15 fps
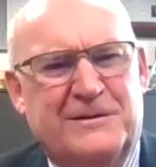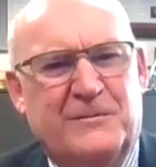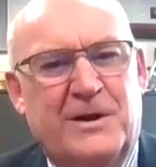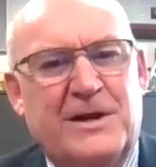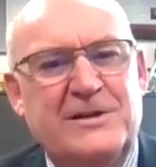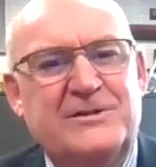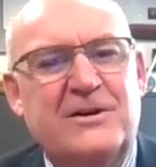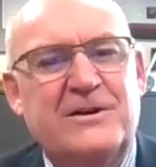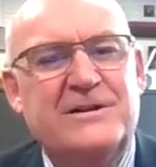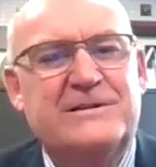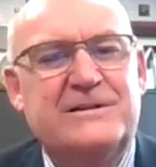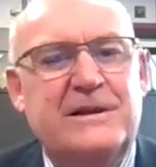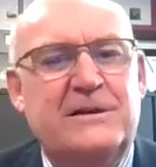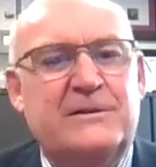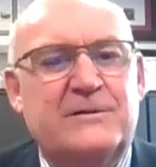when I started
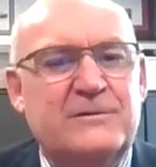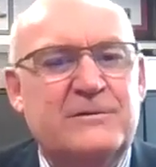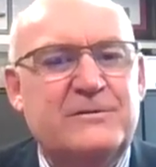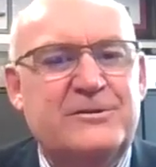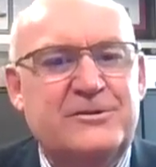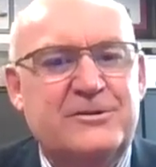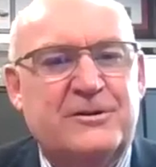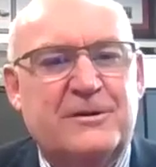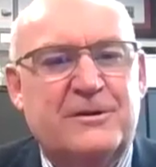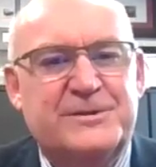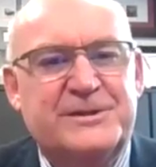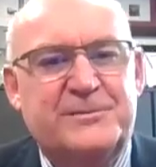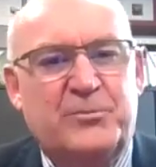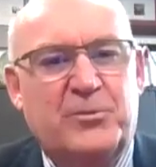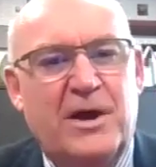seeing those
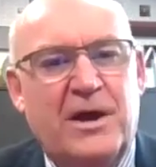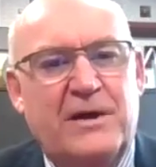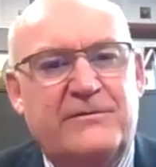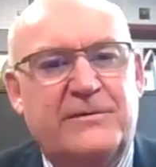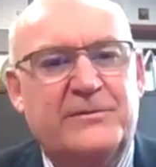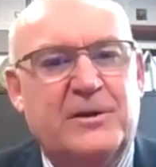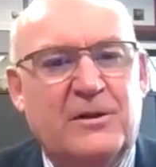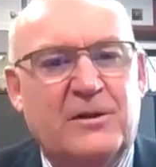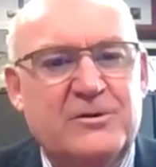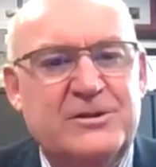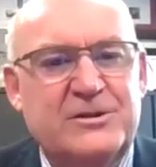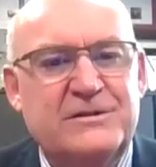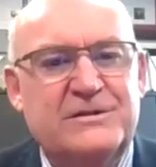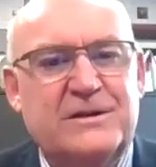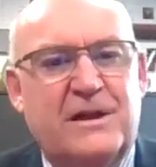germs spread from the
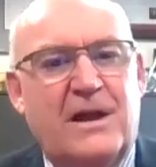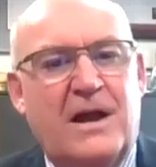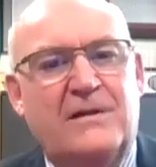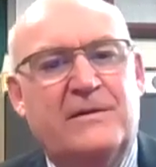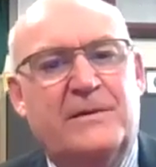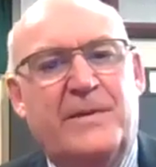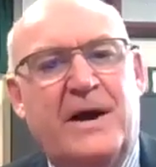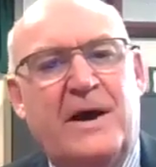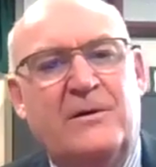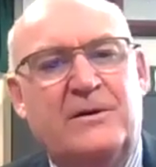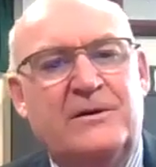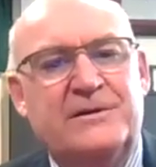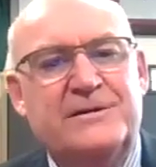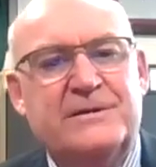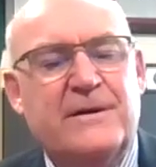lotions and the
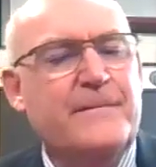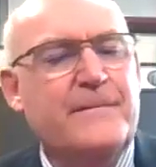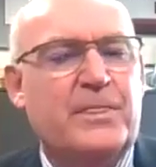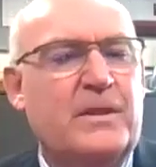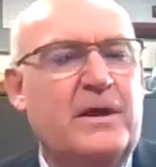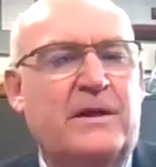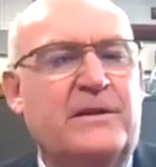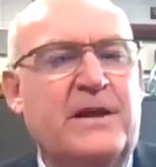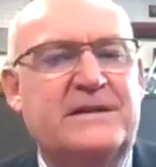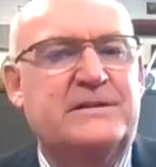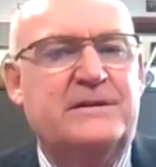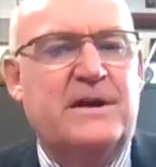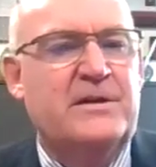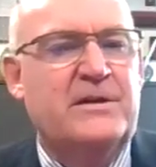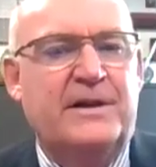powders, and that's
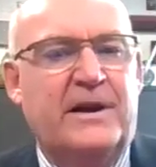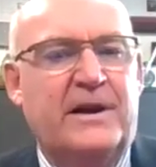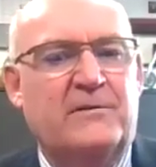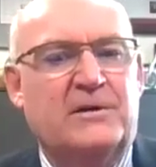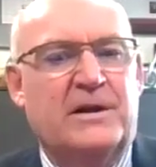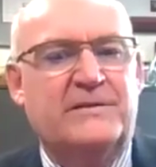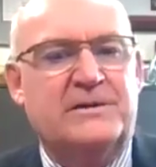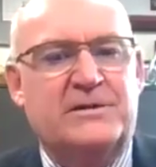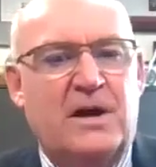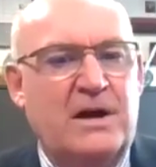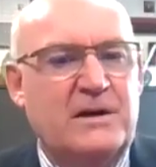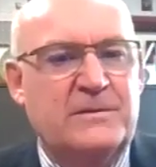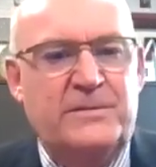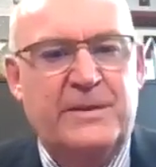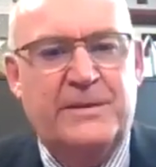another thing I would love to
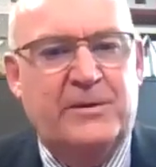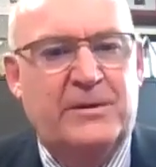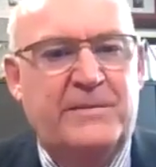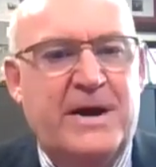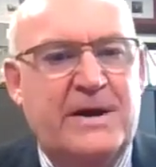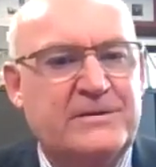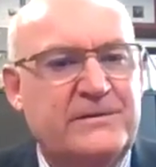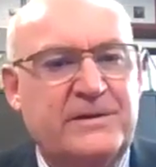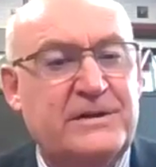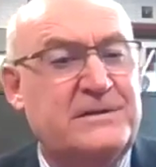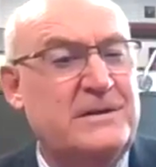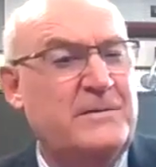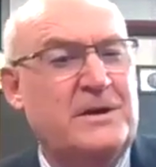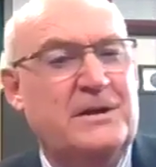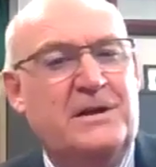talk to people about. So if they
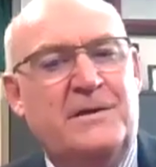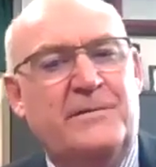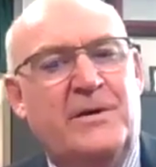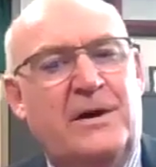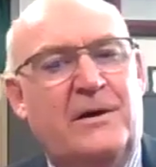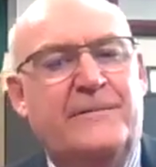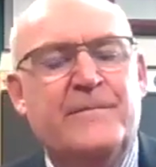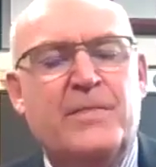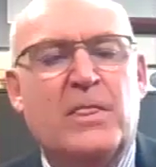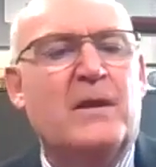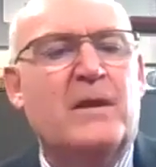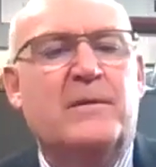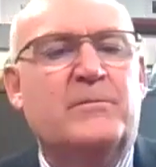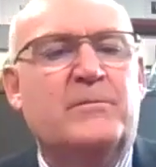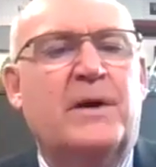send me an email,
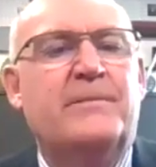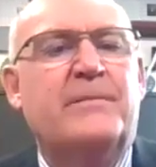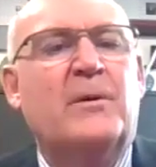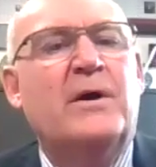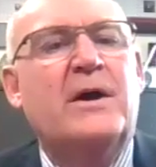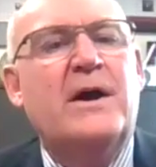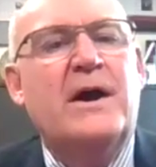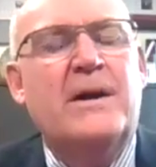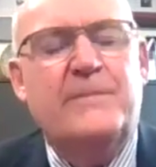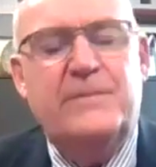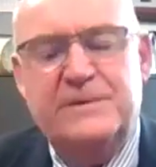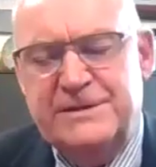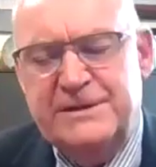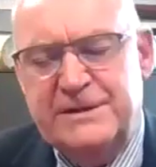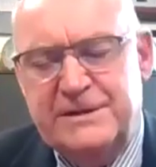but what
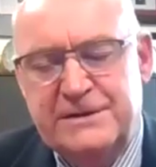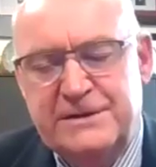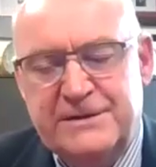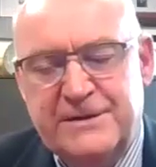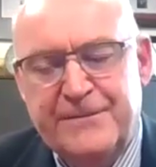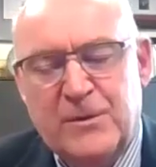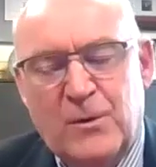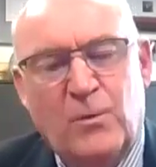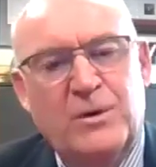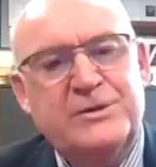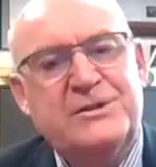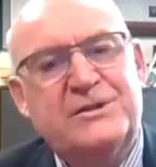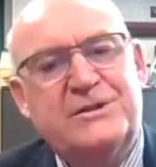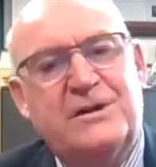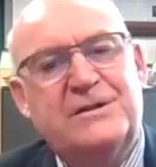happens is
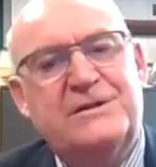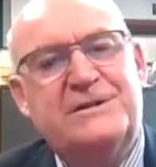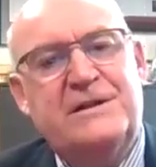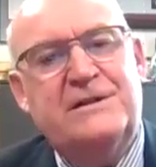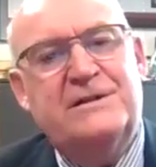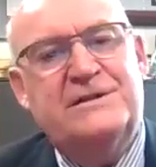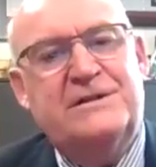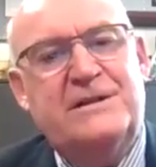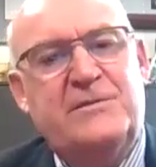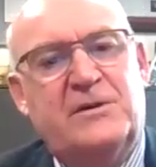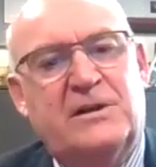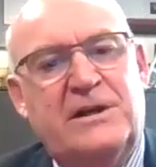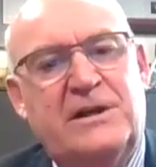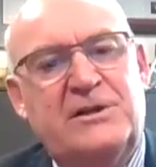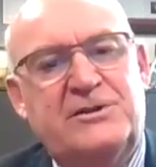once you start seeing the
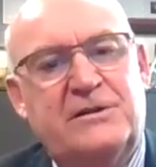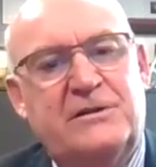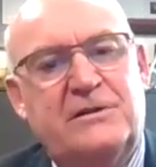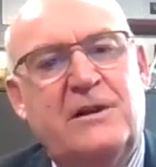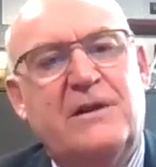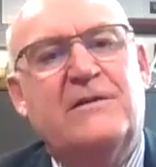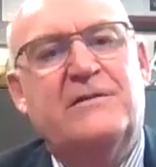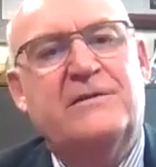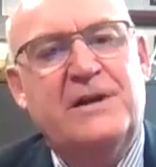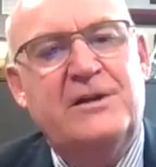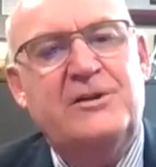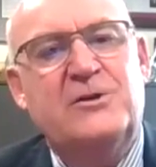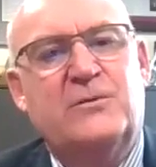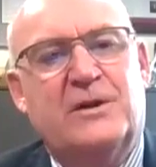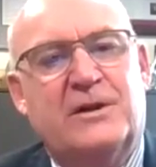simulation,
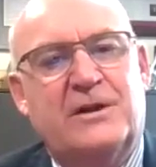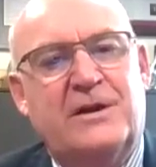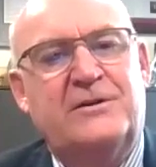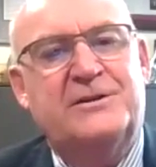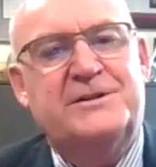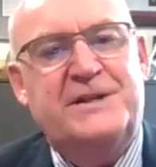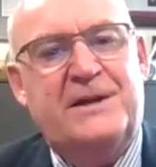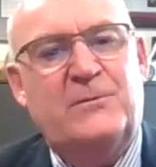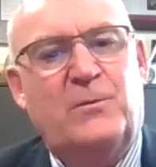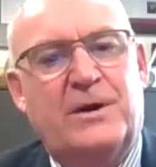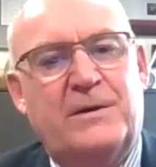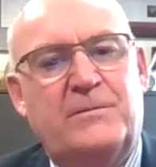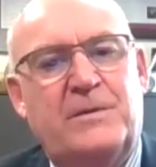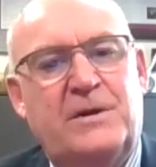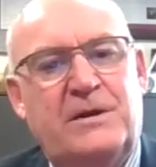then you really understand
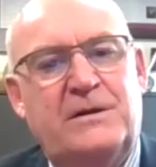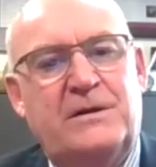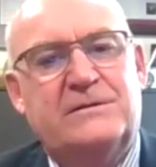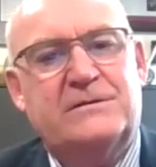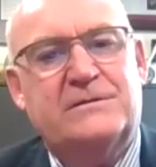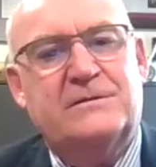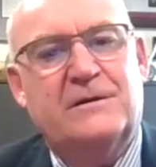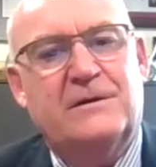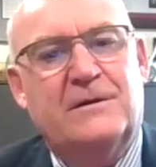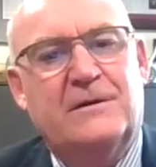what it means.